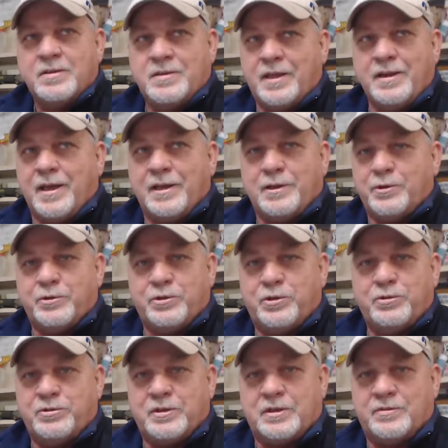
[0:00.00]
they're not going to
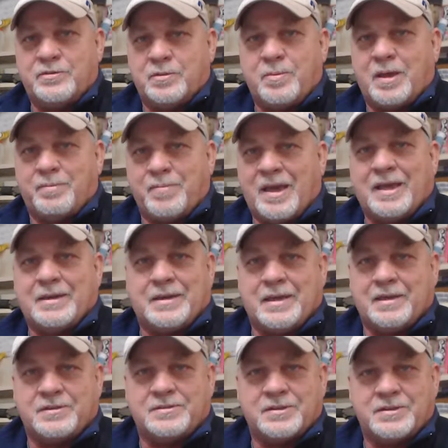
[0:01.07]
use it if somebody
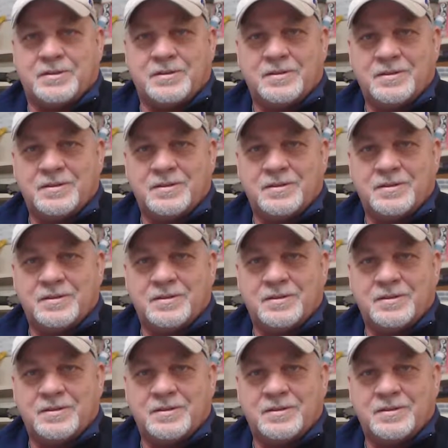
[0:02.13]
mandates it.